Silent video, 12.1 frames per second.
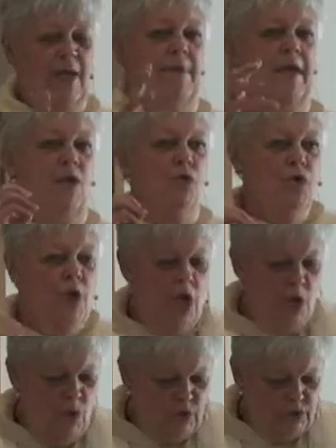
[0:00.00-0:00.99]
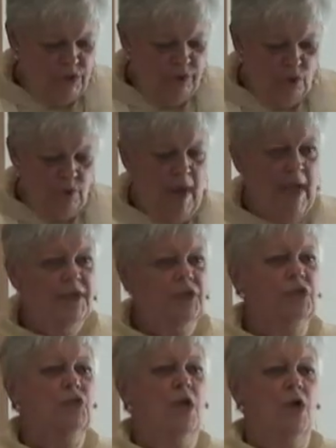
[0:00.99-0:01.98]
keeping our nose to the
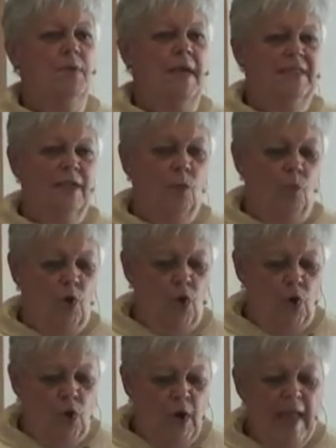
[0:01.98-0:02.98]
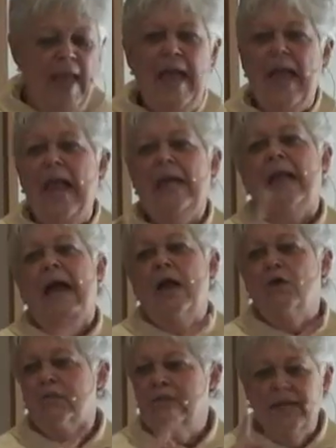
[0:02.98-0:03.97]
grindstone, as it were, and
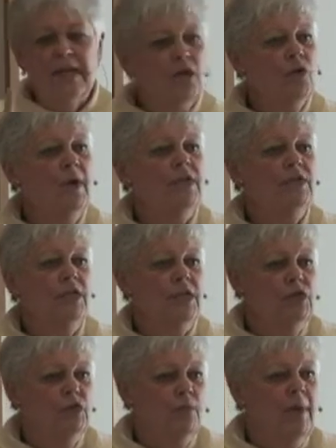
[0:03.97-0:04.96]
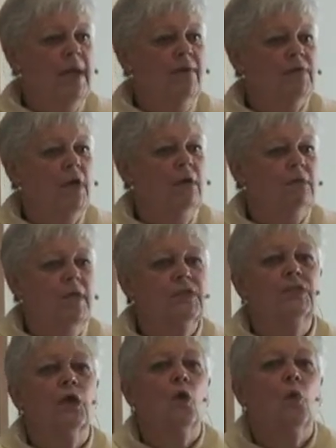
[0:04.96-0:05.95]
our second grade teacher may have told
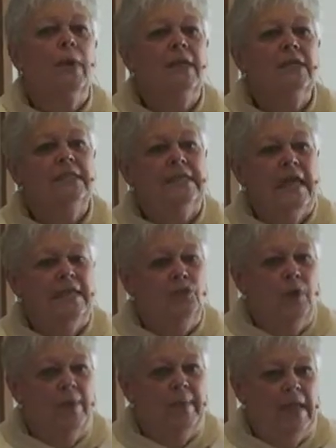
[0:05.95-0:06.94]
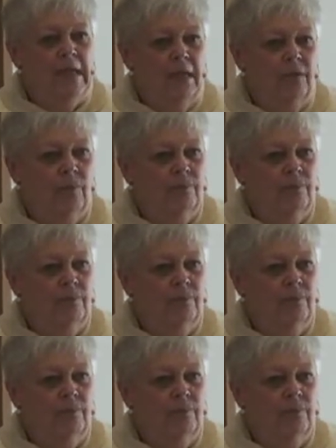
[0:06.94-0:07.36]
us to quit daydreaming.